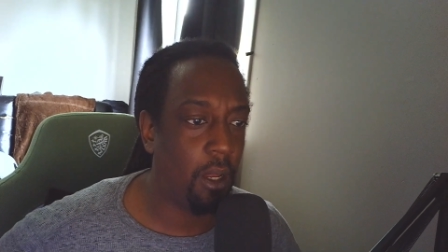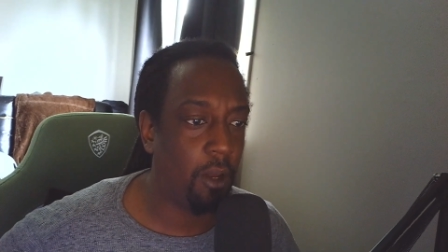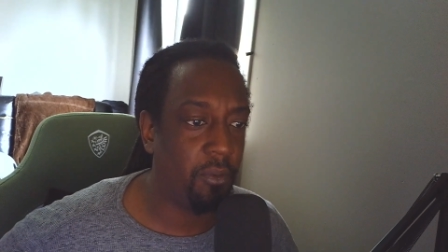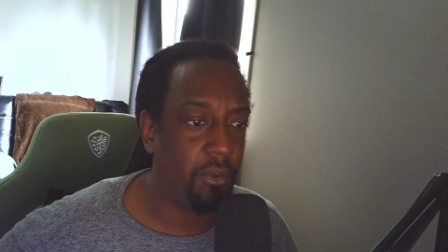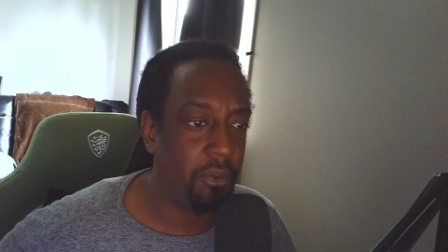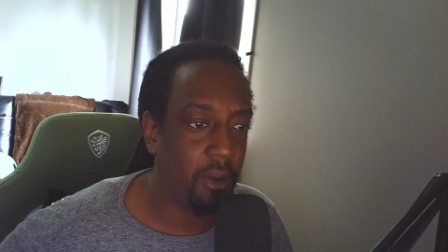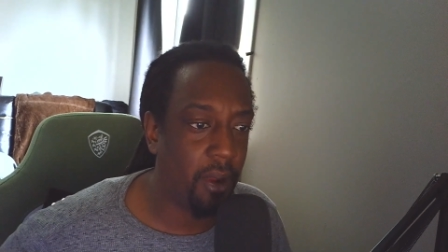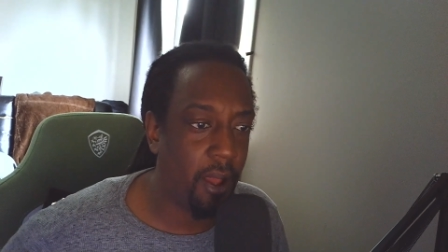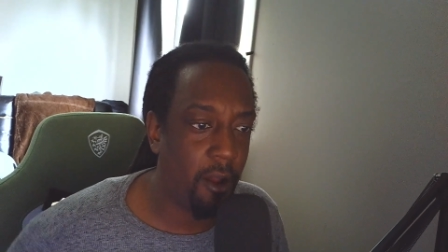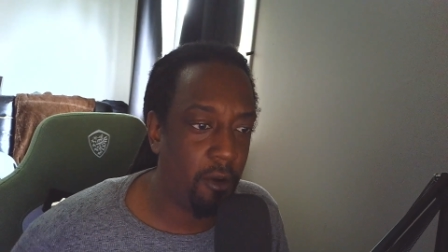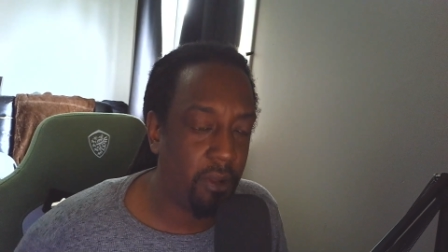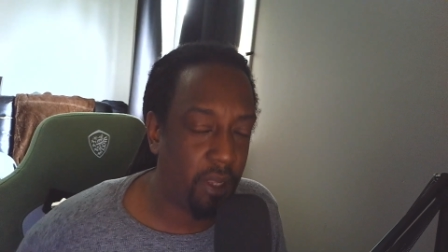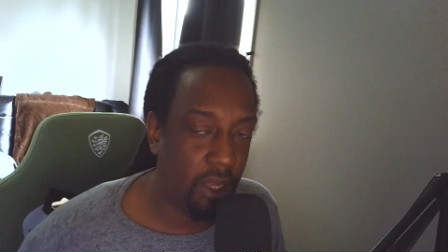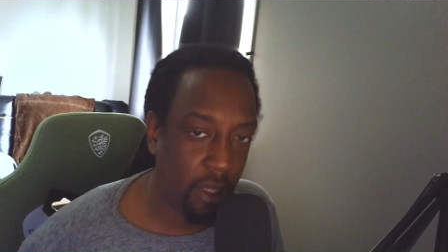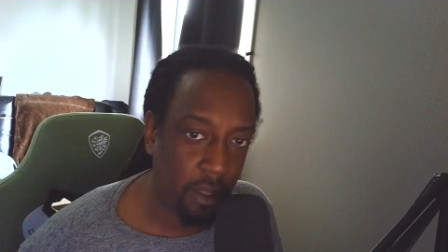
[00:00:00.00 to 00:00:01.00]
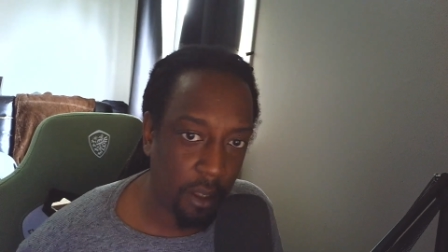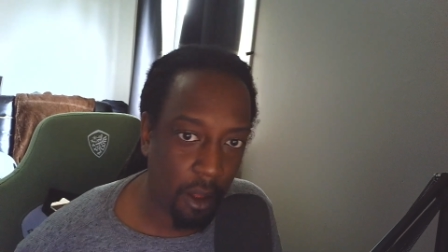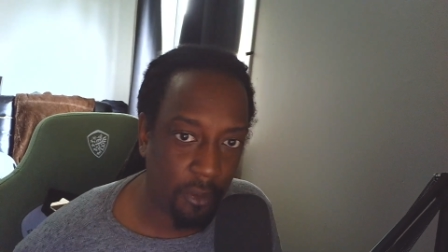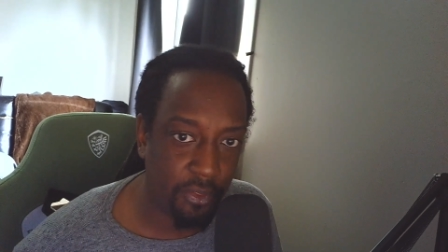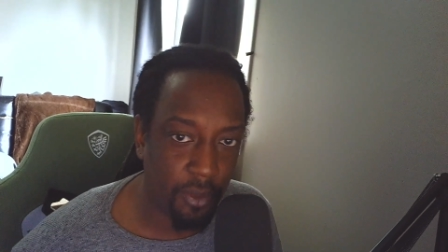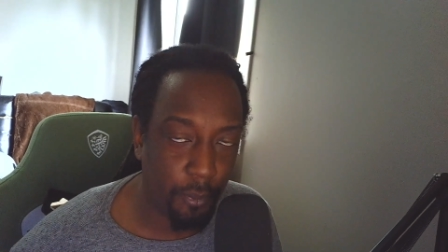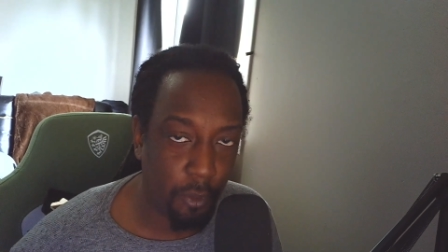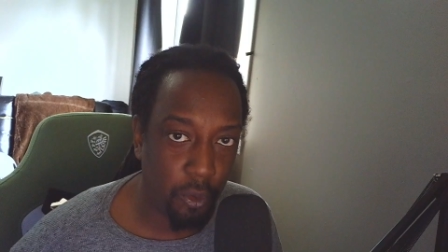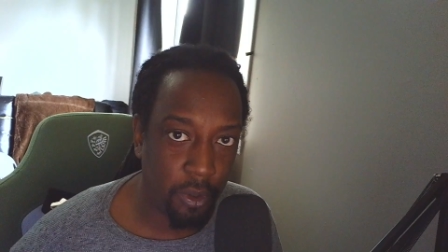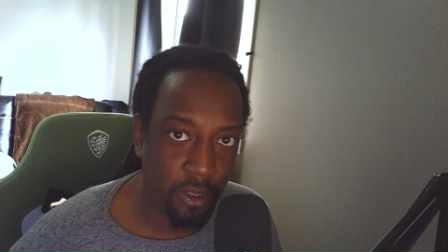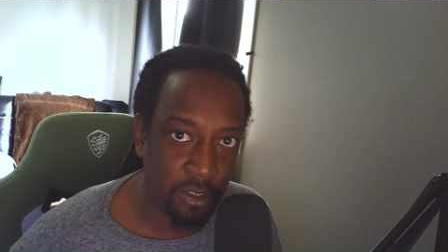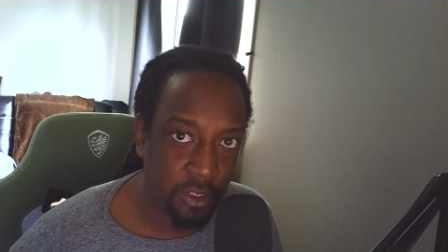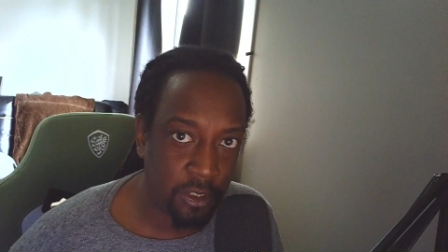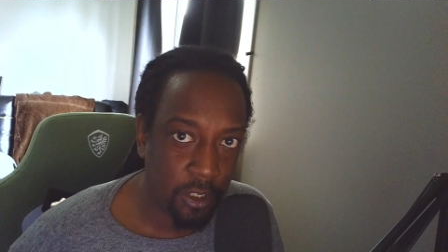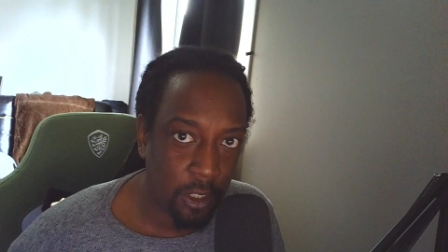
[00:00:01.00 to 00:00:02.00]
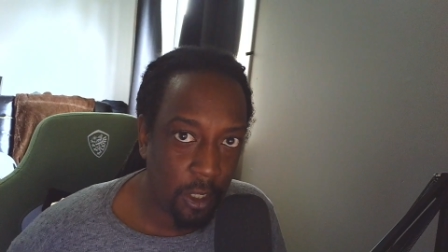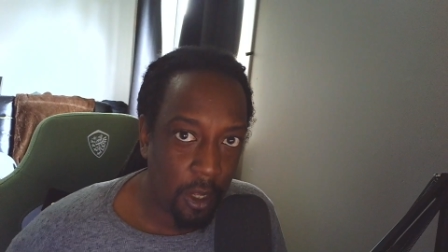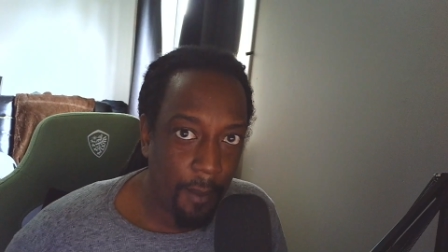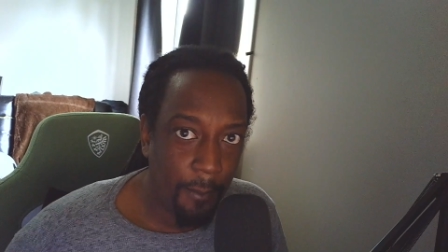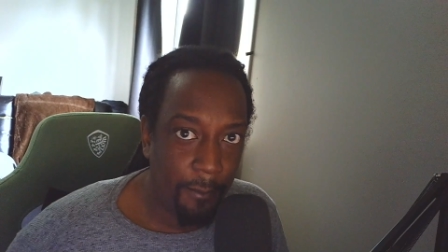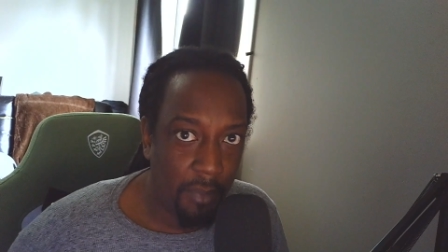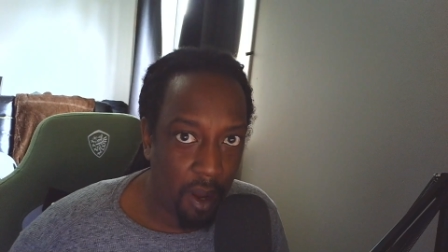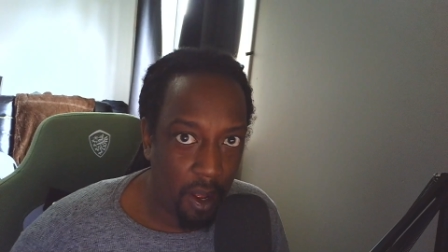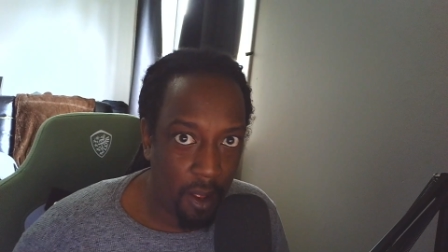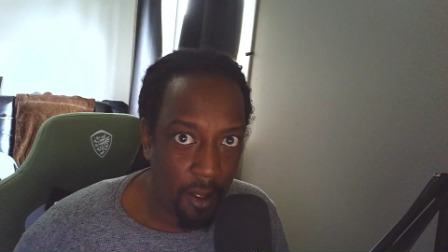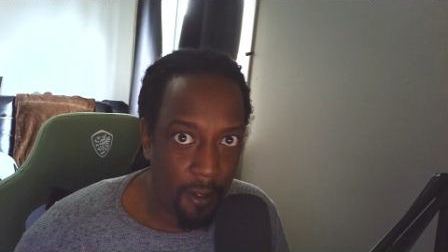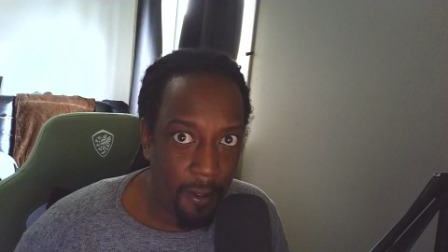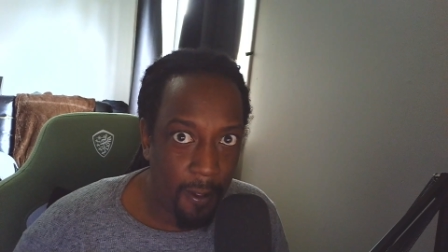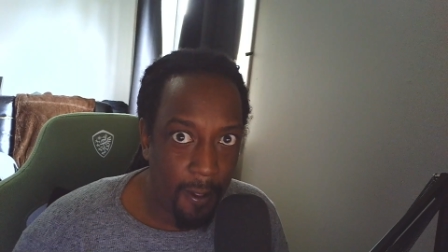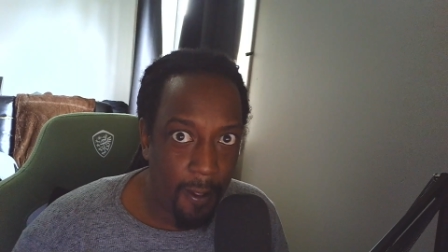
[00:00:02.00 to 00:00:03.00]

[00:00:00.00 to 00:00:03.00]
We were out hit on the boards, but